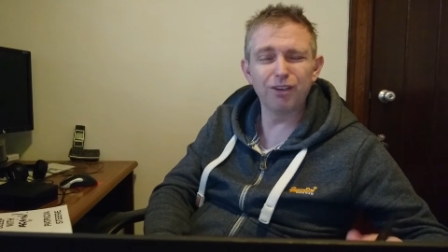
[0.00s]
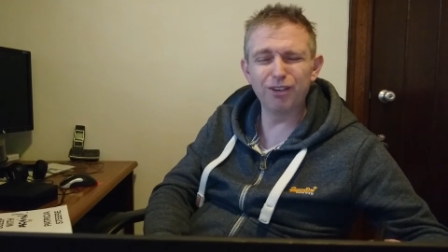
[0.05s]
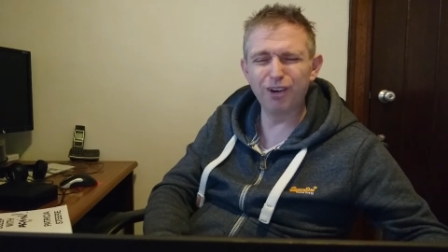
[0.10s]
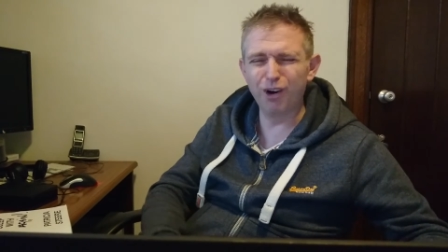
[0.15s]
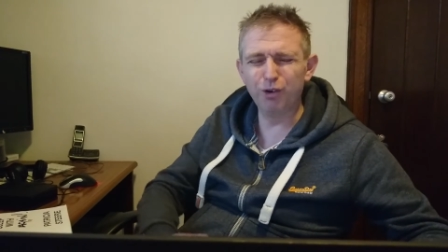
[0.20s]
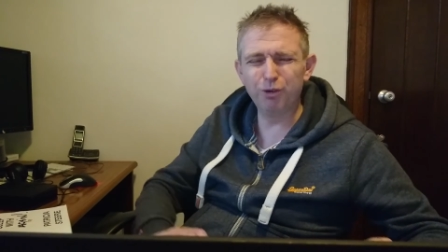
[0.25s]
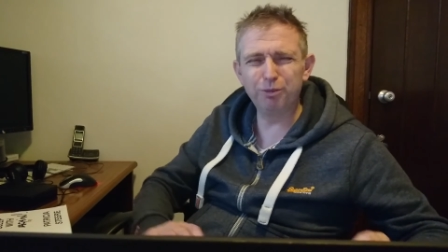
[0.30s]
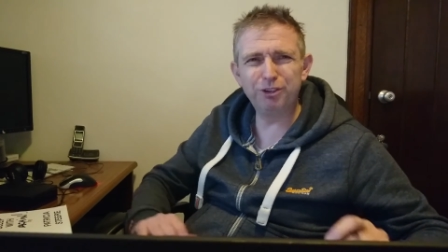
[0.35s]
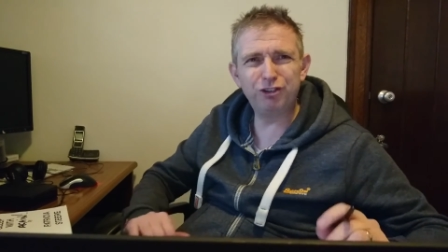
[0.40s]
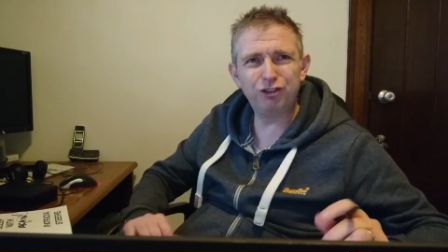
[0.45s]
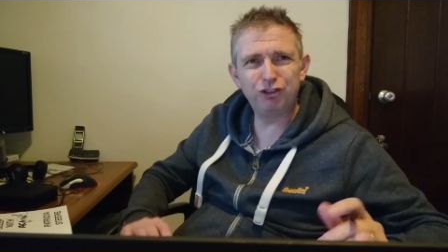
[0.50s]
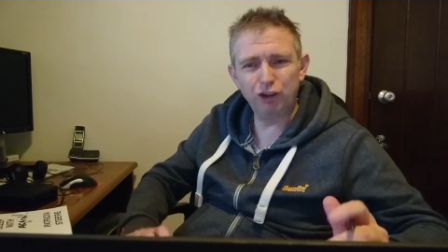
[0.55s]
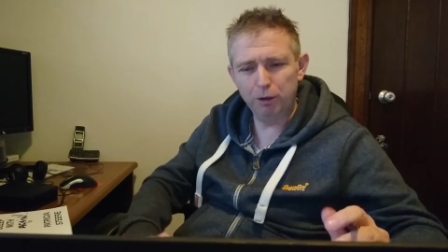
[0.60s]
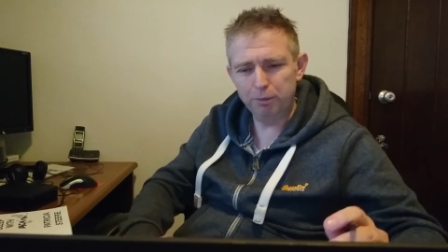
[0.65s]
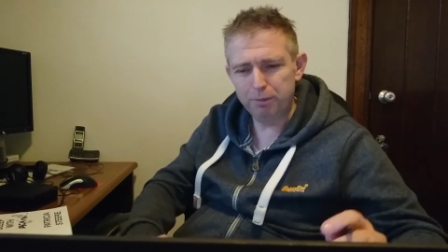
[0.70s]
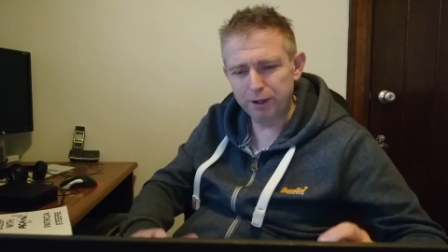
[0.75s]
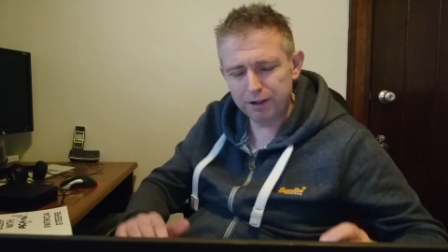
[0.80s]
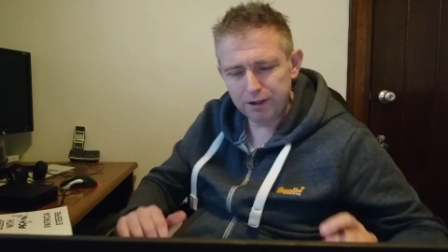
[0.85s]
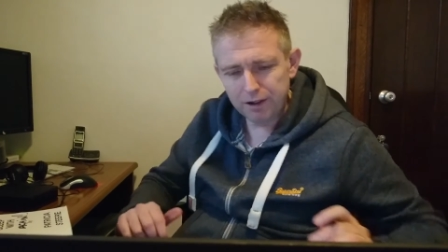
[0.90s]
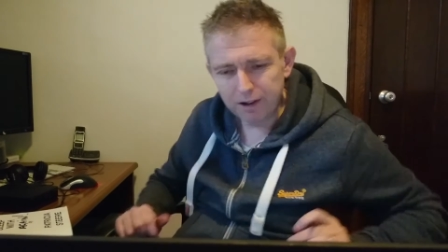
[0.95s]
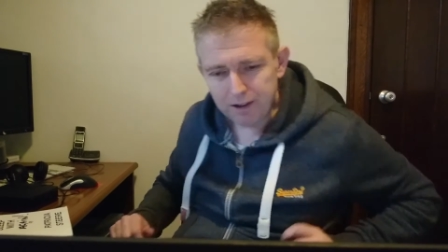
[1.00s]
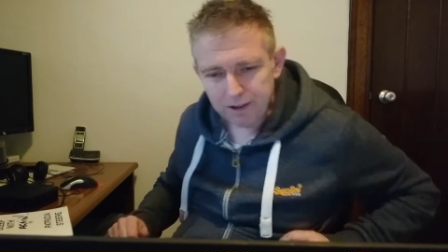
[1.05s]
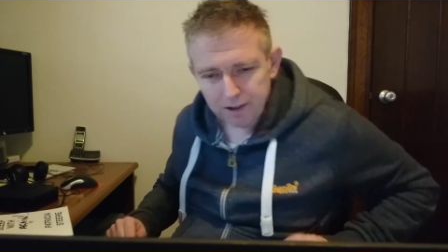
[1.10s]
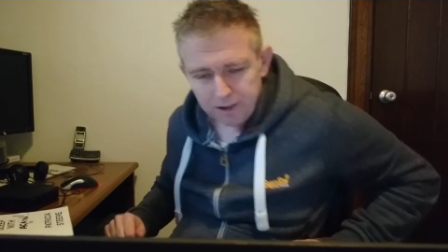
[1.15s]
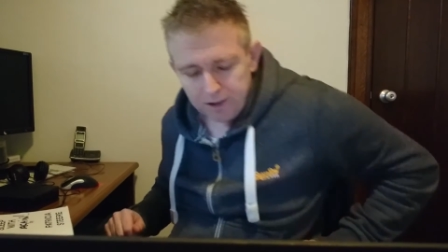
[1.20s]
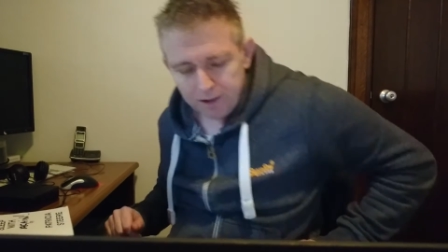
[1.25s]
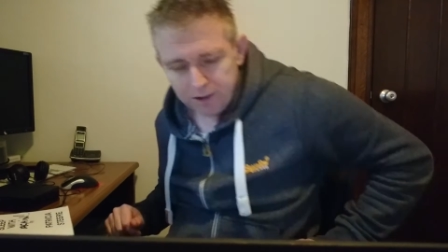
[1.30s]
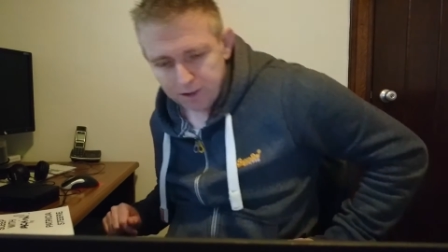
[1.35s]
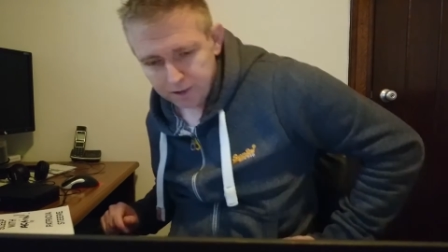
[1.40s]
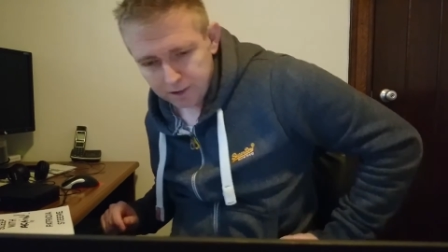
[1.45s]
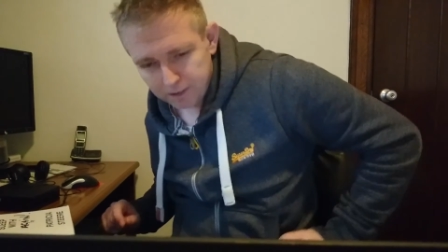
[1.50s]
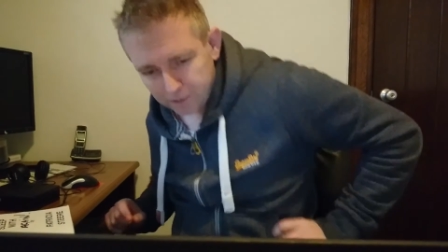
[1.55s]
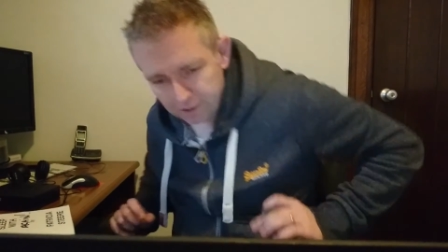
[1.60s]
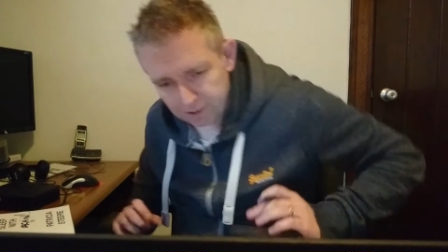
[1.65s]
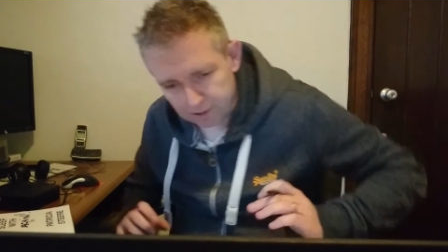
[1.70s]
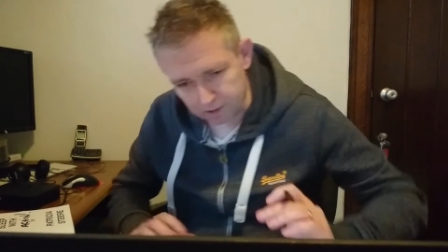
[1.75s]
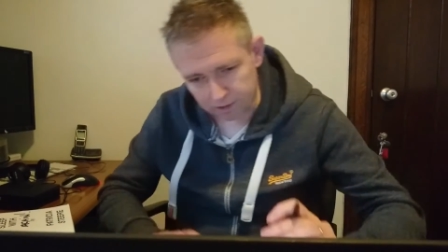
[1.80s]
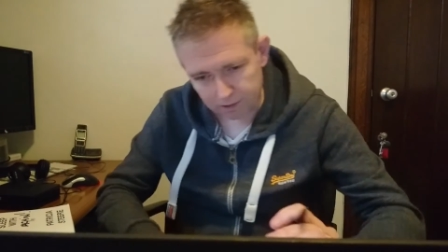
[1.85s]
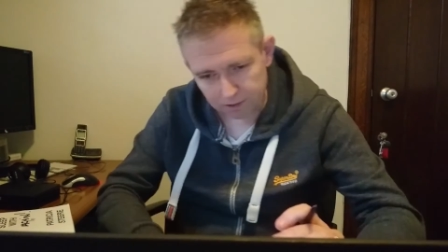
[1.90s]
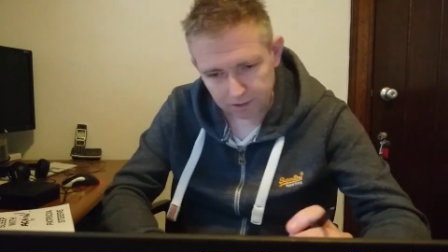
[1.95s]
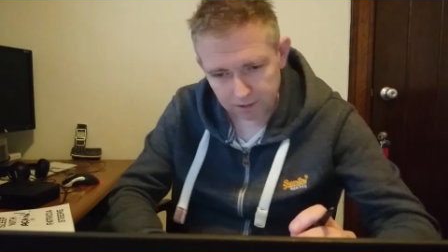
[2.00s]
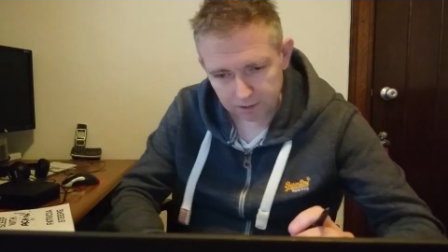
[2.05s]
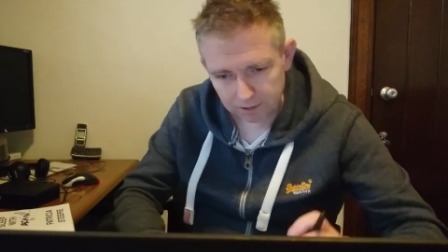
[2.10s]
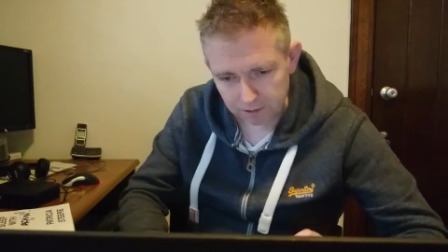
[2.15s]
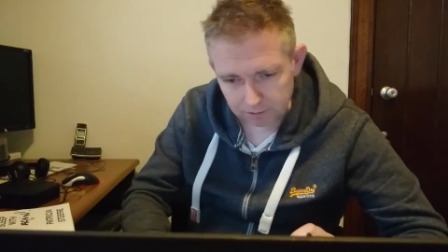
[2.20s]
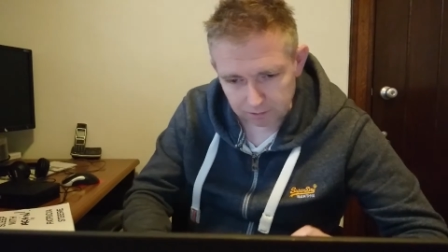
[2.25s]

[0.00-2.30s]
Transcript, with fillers: Oh, stupid. All right. Okay.